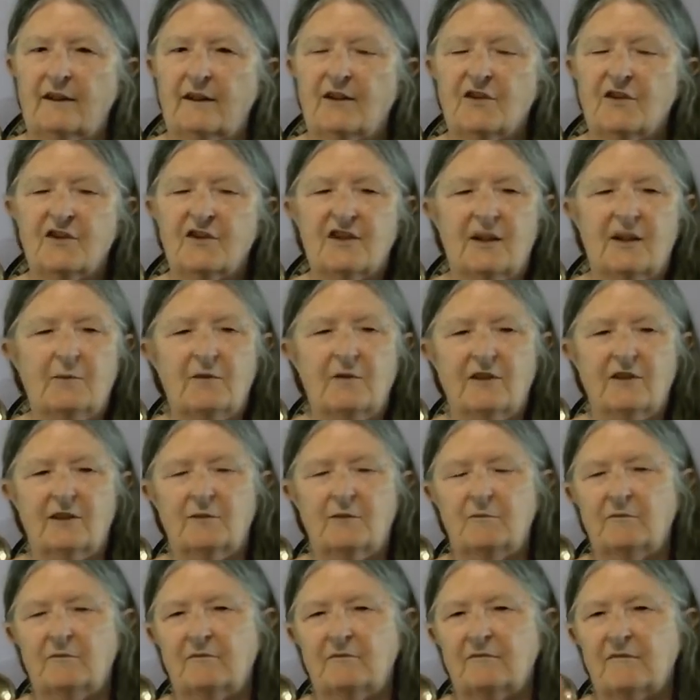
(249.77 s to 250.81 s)
Some of
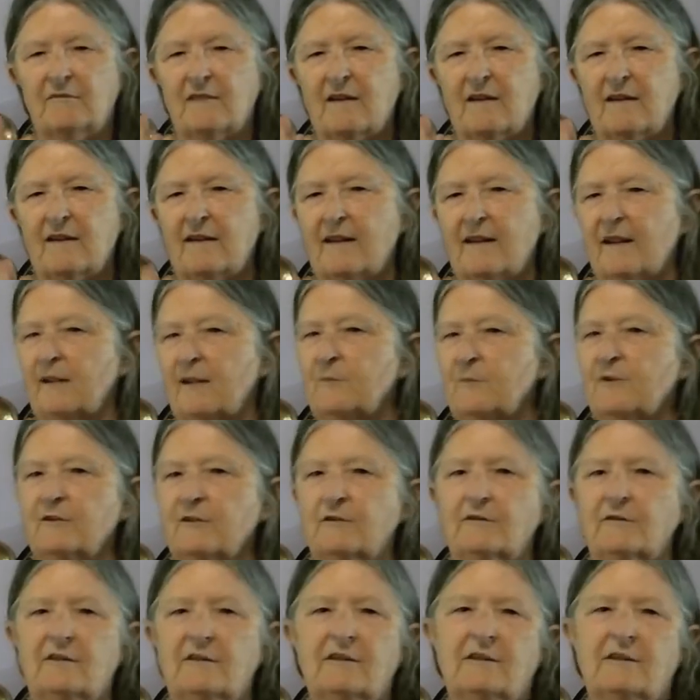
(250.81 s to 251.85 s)
them
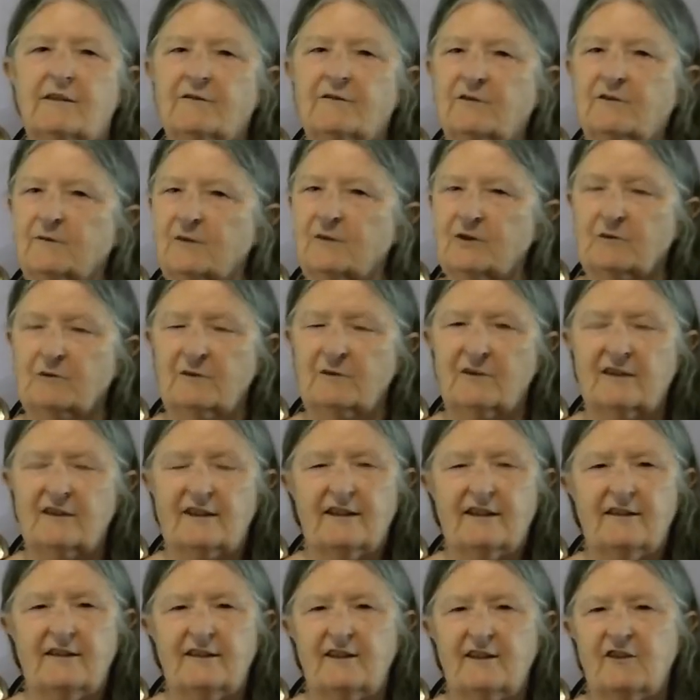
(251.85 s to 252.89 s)
absolutely loved the rituals that I
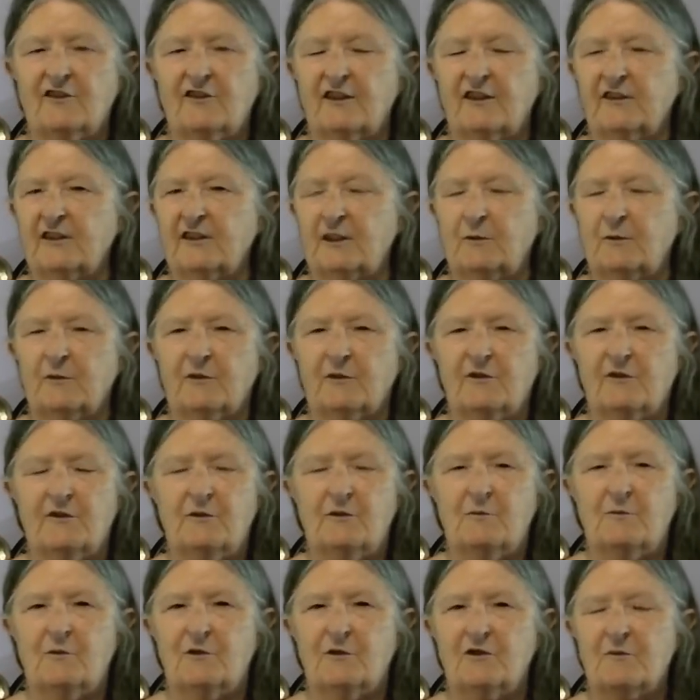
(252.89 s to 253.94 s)
did, thought they were the
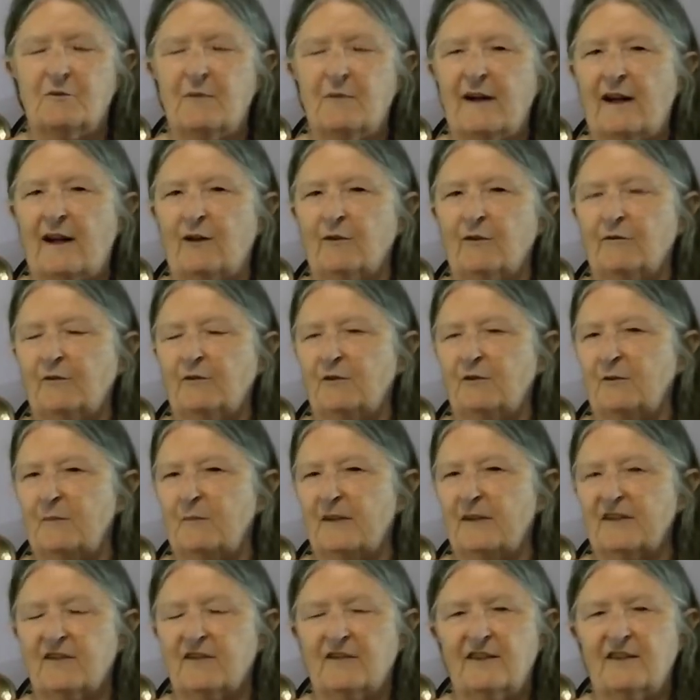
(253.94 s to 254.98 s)
most powerful,
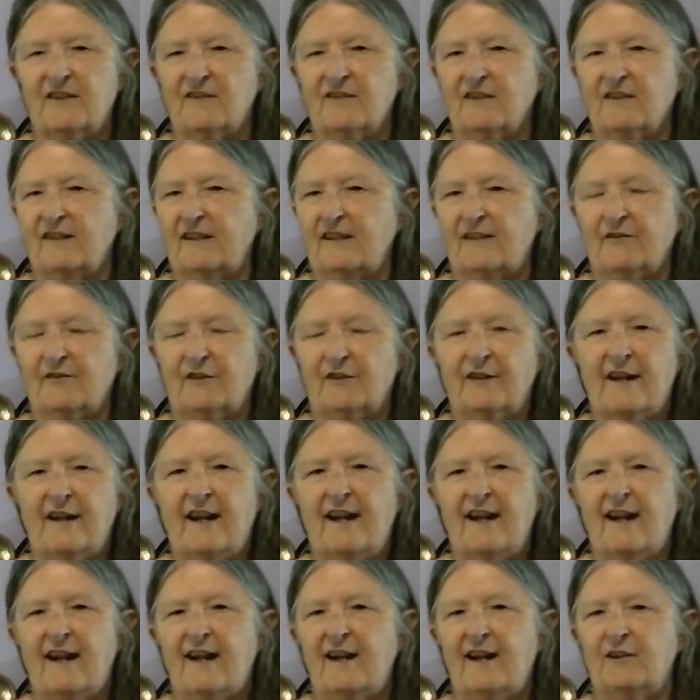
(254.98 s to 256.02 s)
best things they'd ever
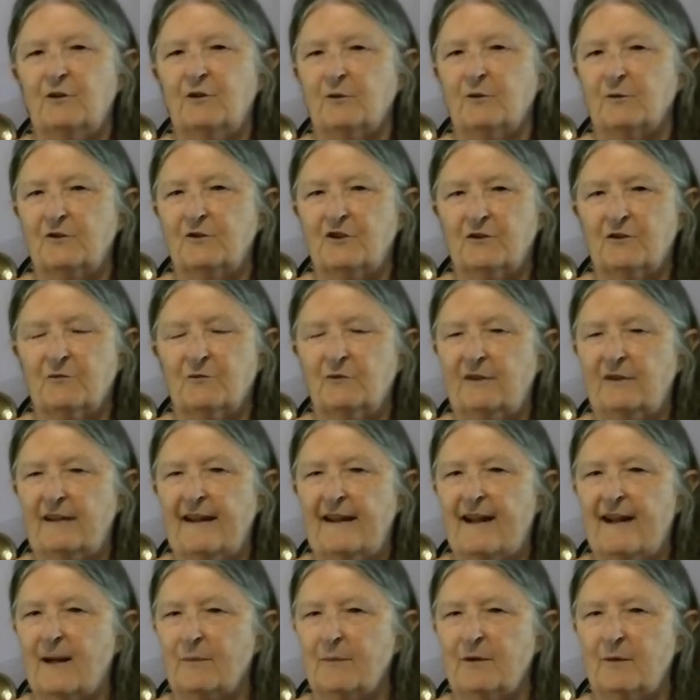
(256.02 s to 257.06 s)
had, or were just really
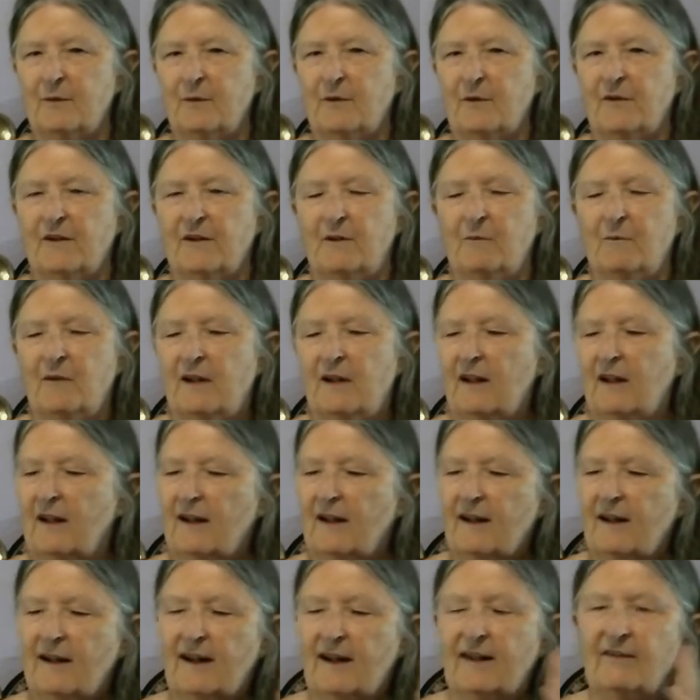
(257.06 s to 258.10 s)
happy with them.
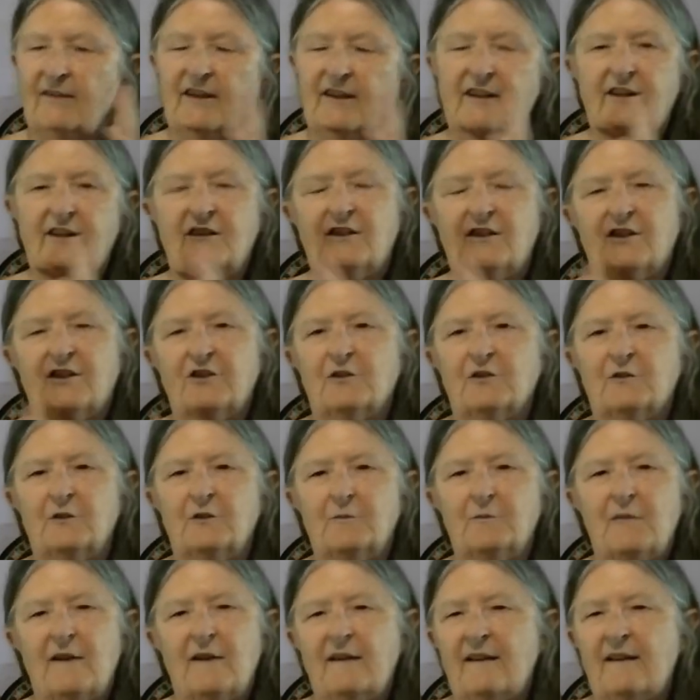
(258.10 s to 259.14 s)
And then another group
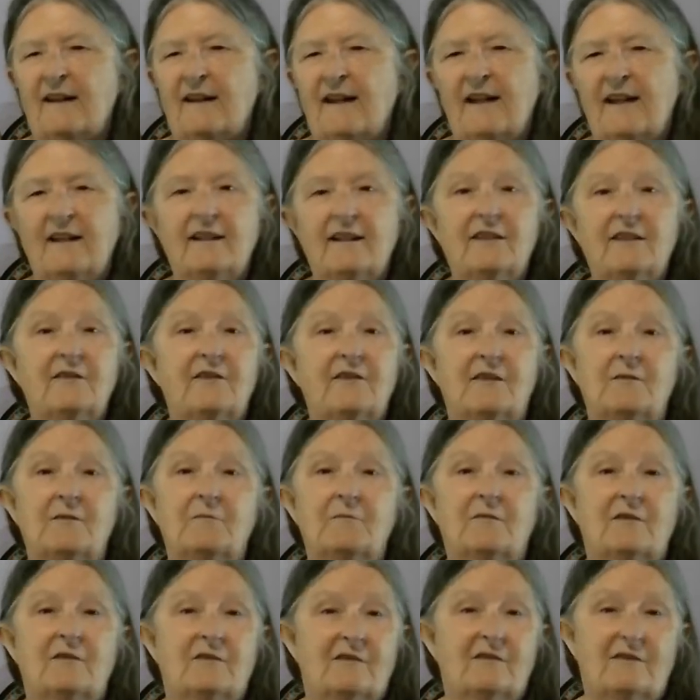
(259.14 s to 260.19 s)
hated them
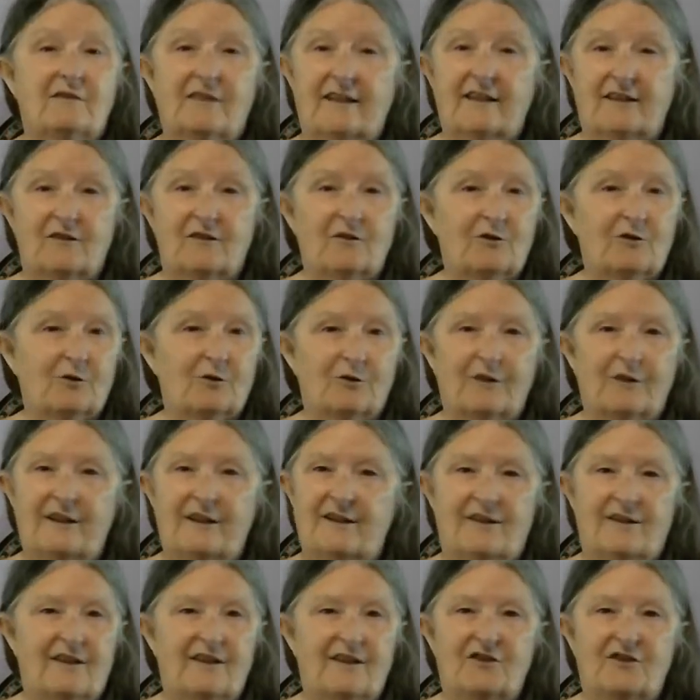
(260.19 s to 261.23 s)
like
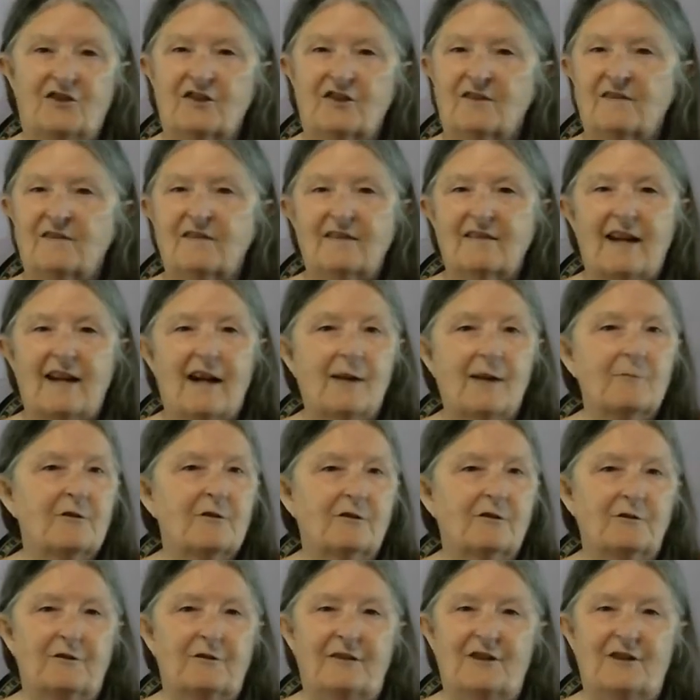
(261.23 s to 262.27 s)
crazy, just
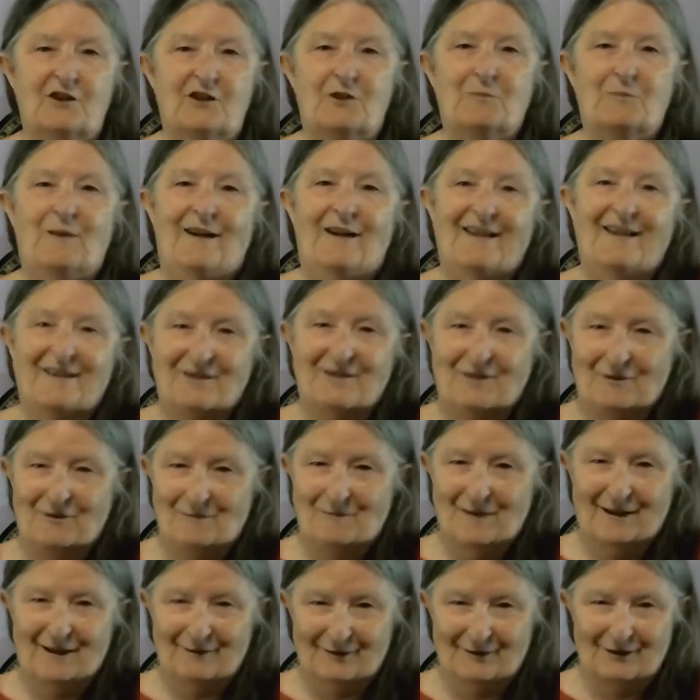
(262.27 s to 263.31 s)
absolutely despised my
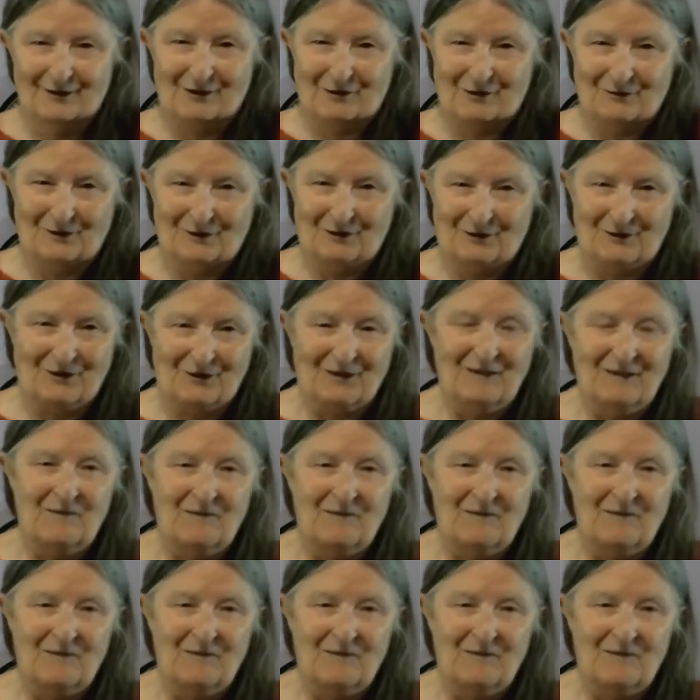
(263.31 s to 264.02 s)
rituals.